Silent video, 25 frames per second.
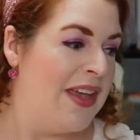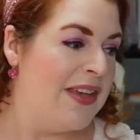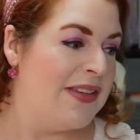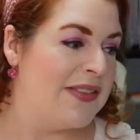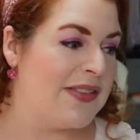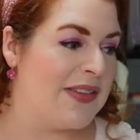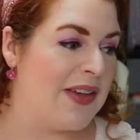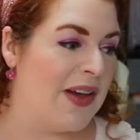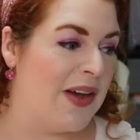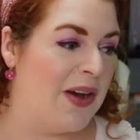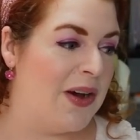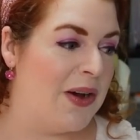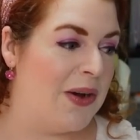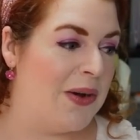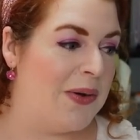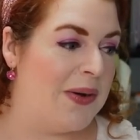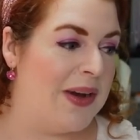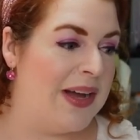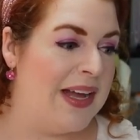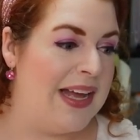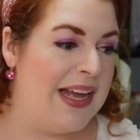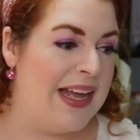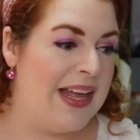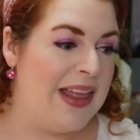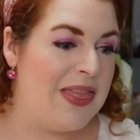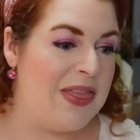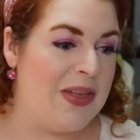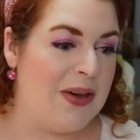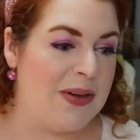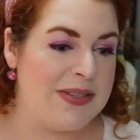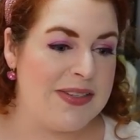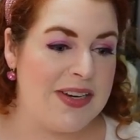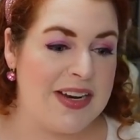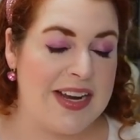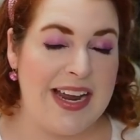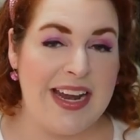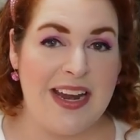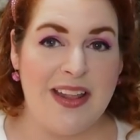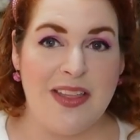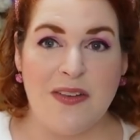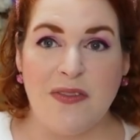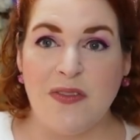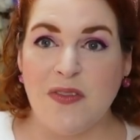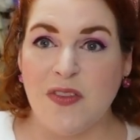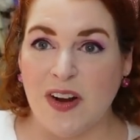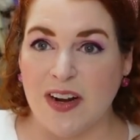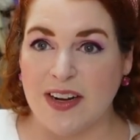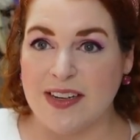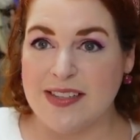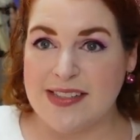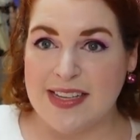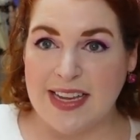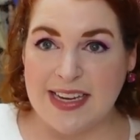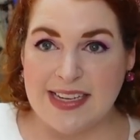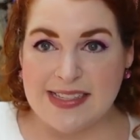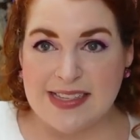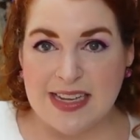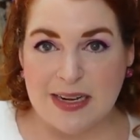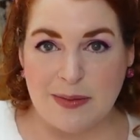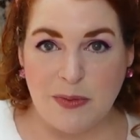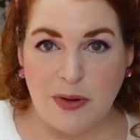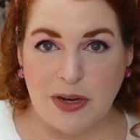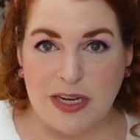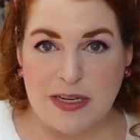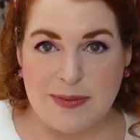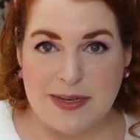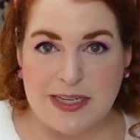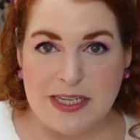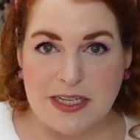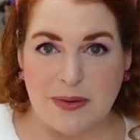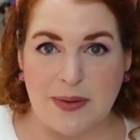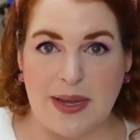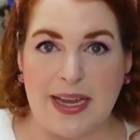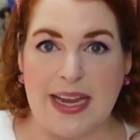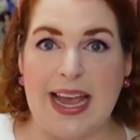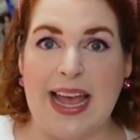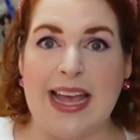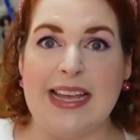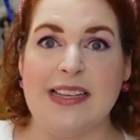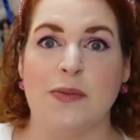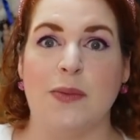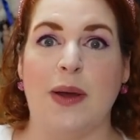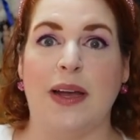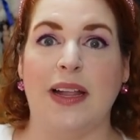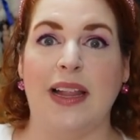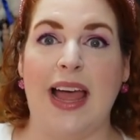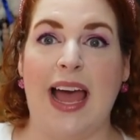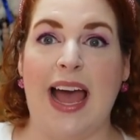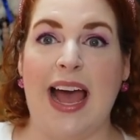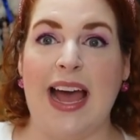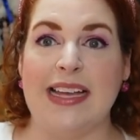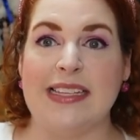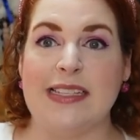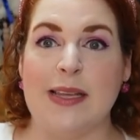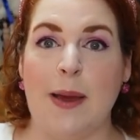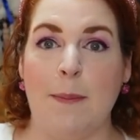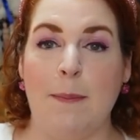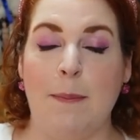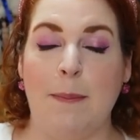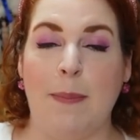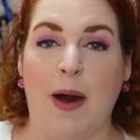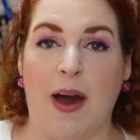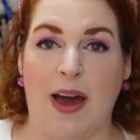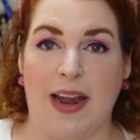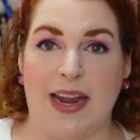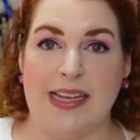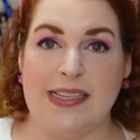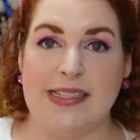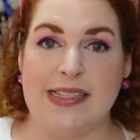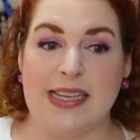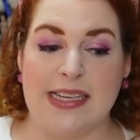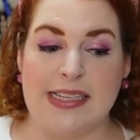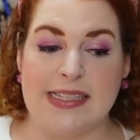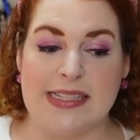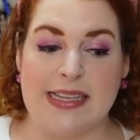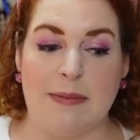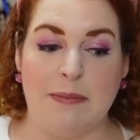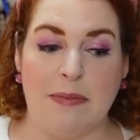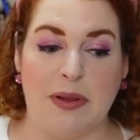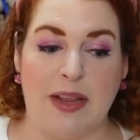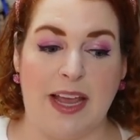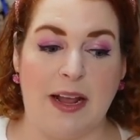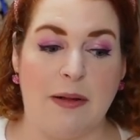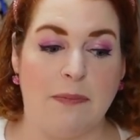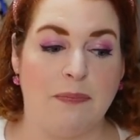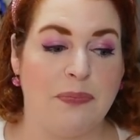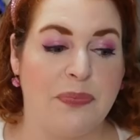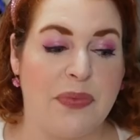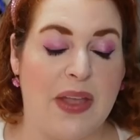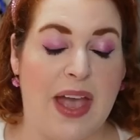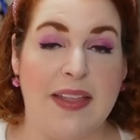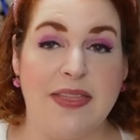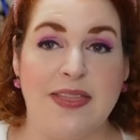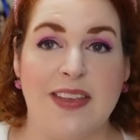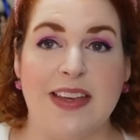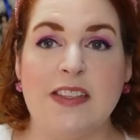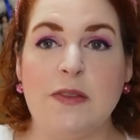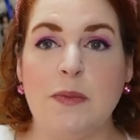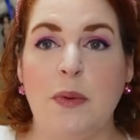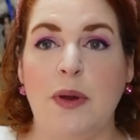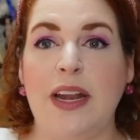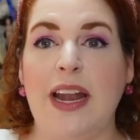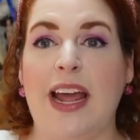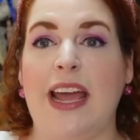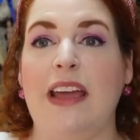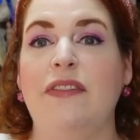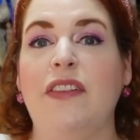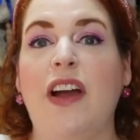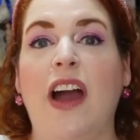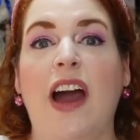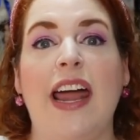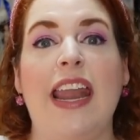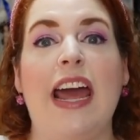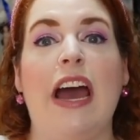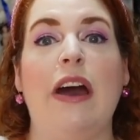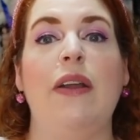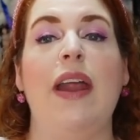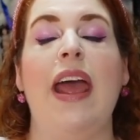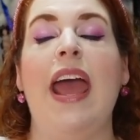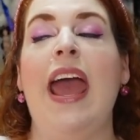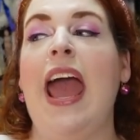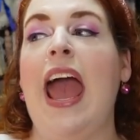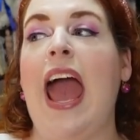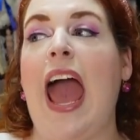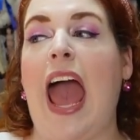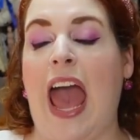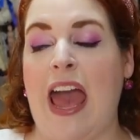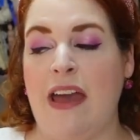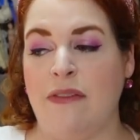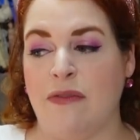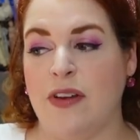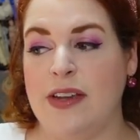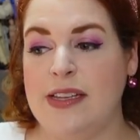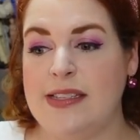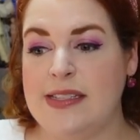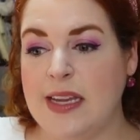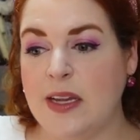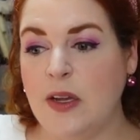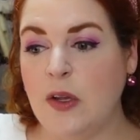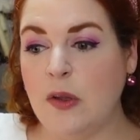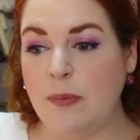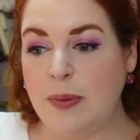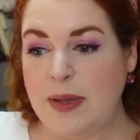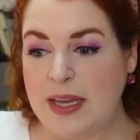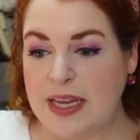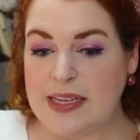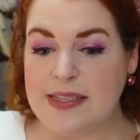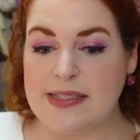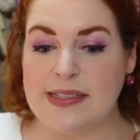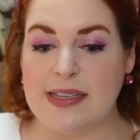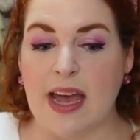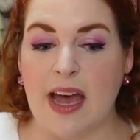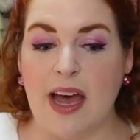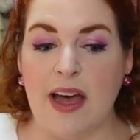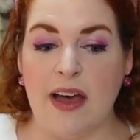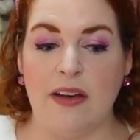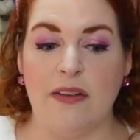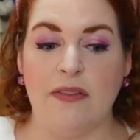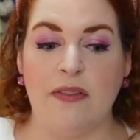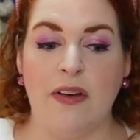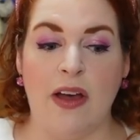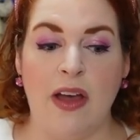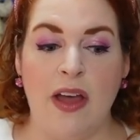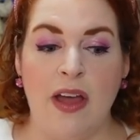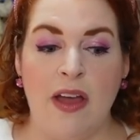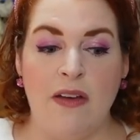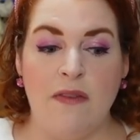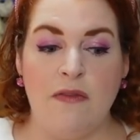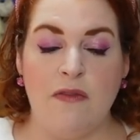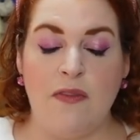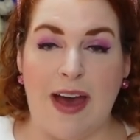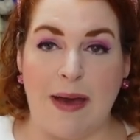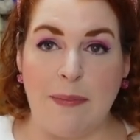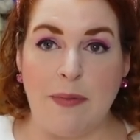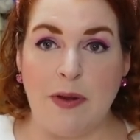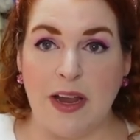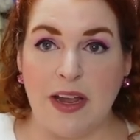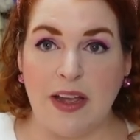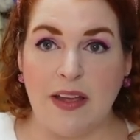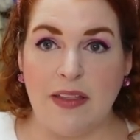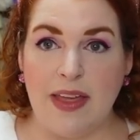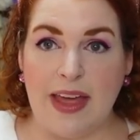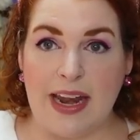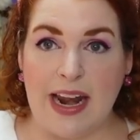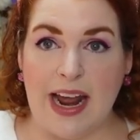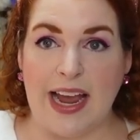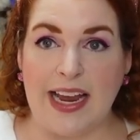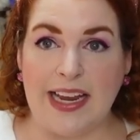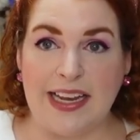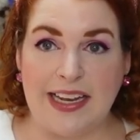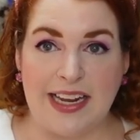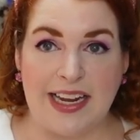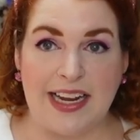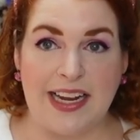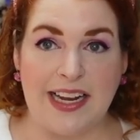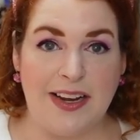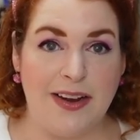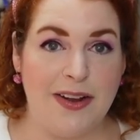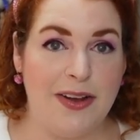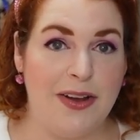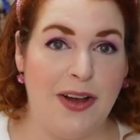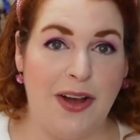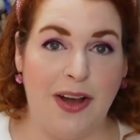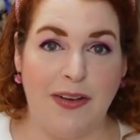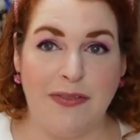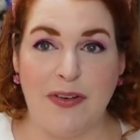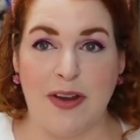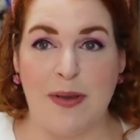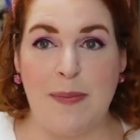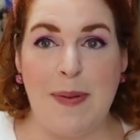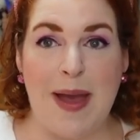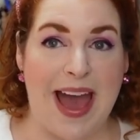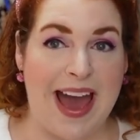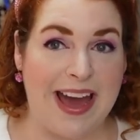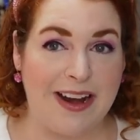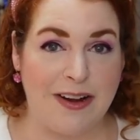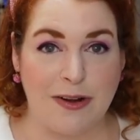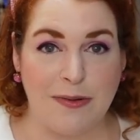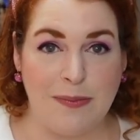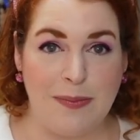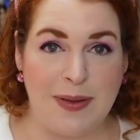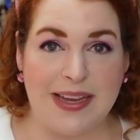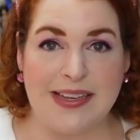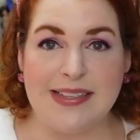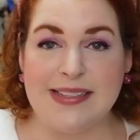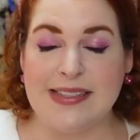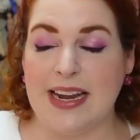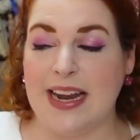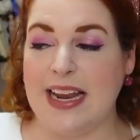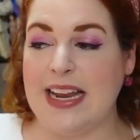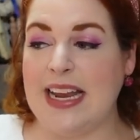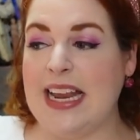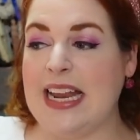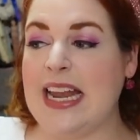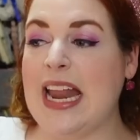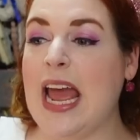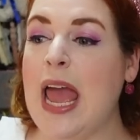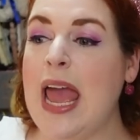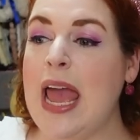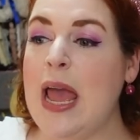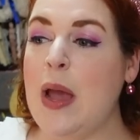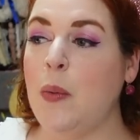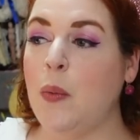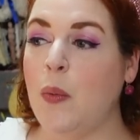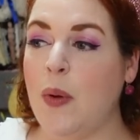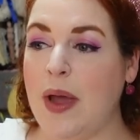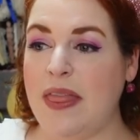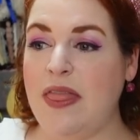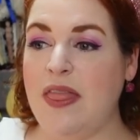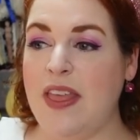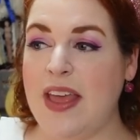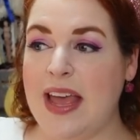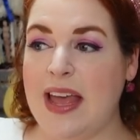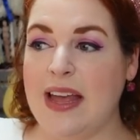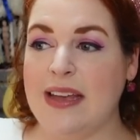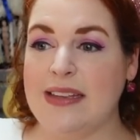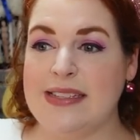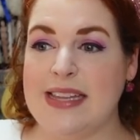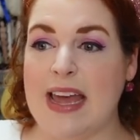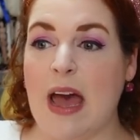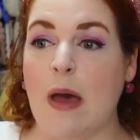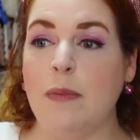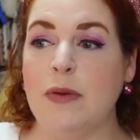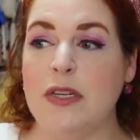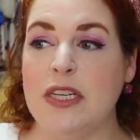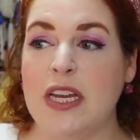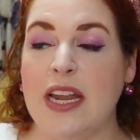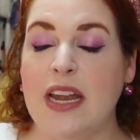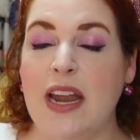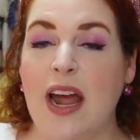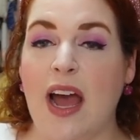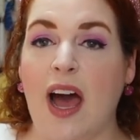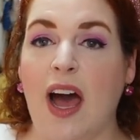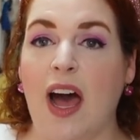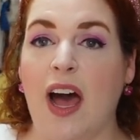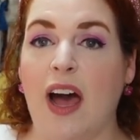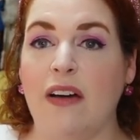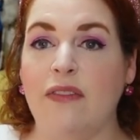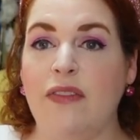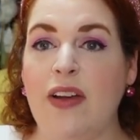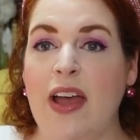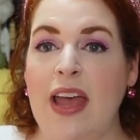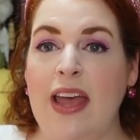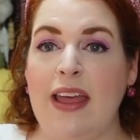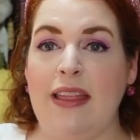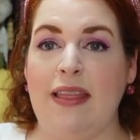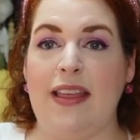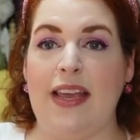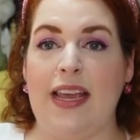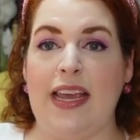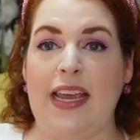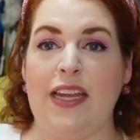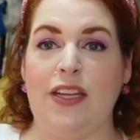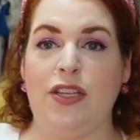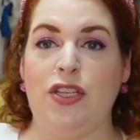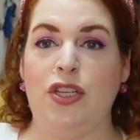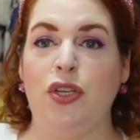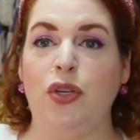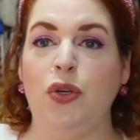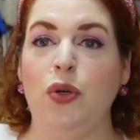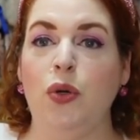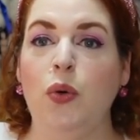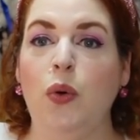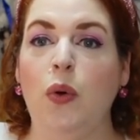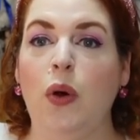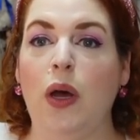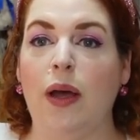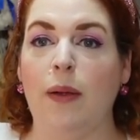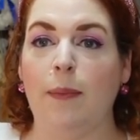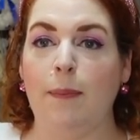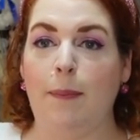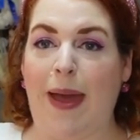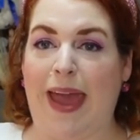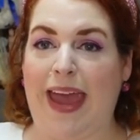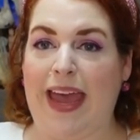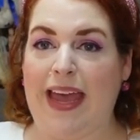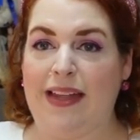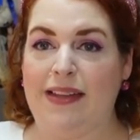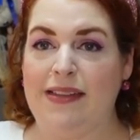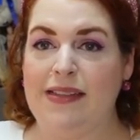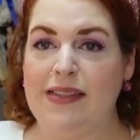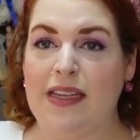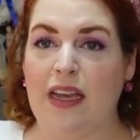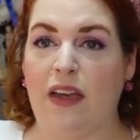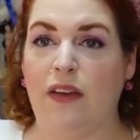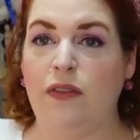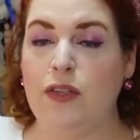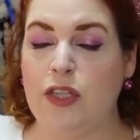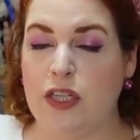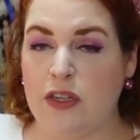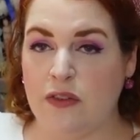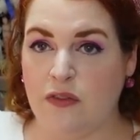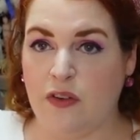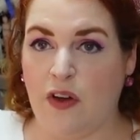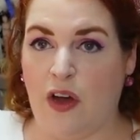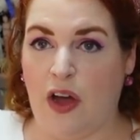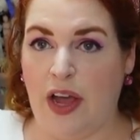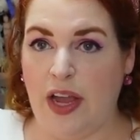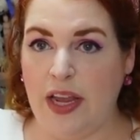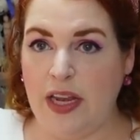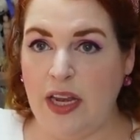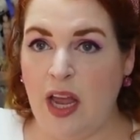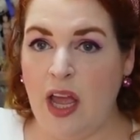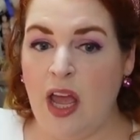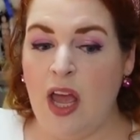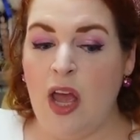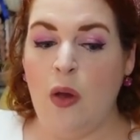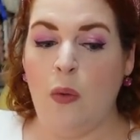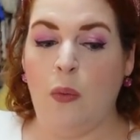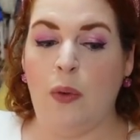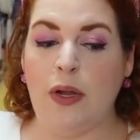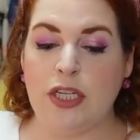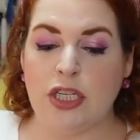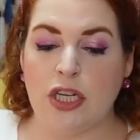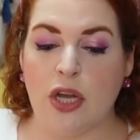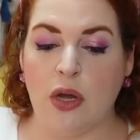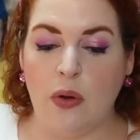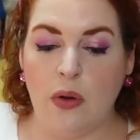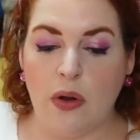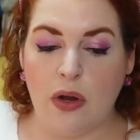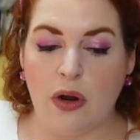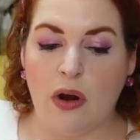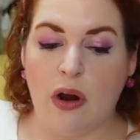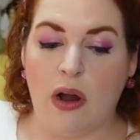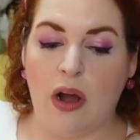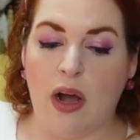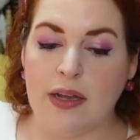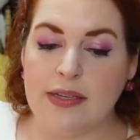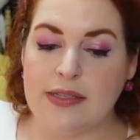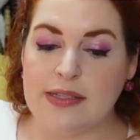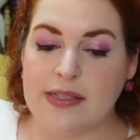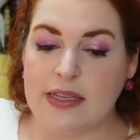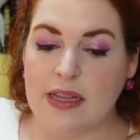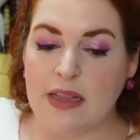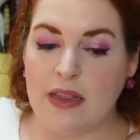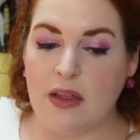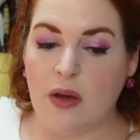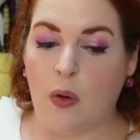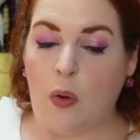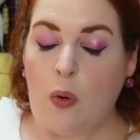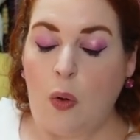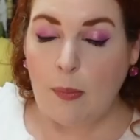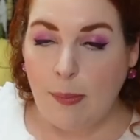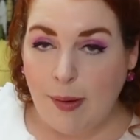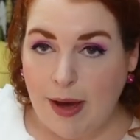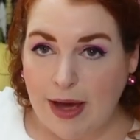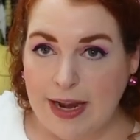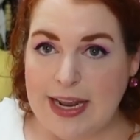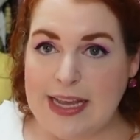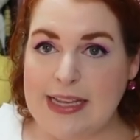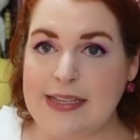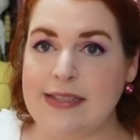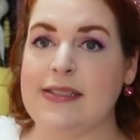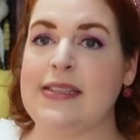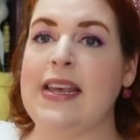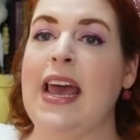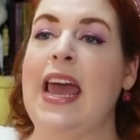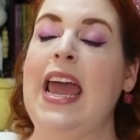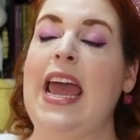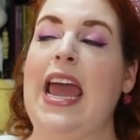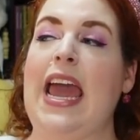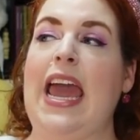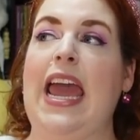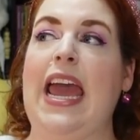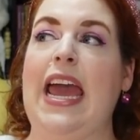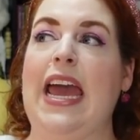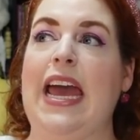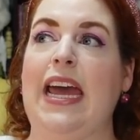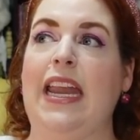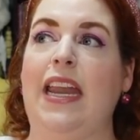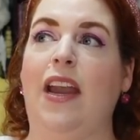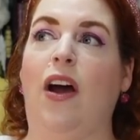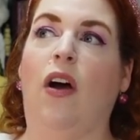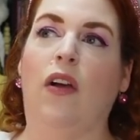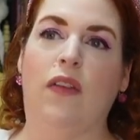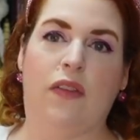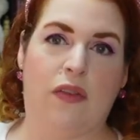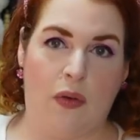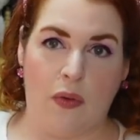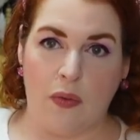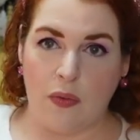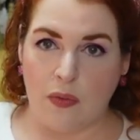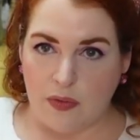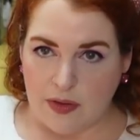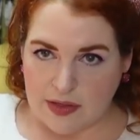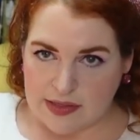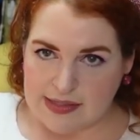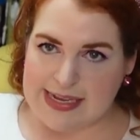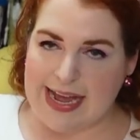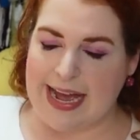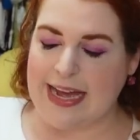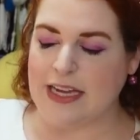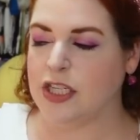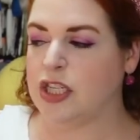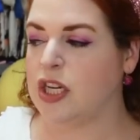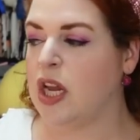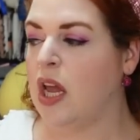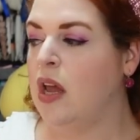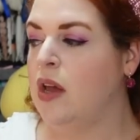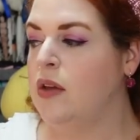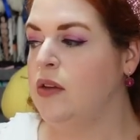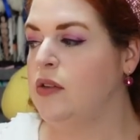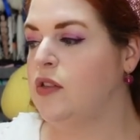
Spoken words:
So those are kind of the first things that I'm going to be doing, as well as bodice assembling. At this point, I have cut out every single piece of fabric that I need, every pattern piece that I need, with the exception of the 2 bands of chiffon, which go across the bodice, and also the sash.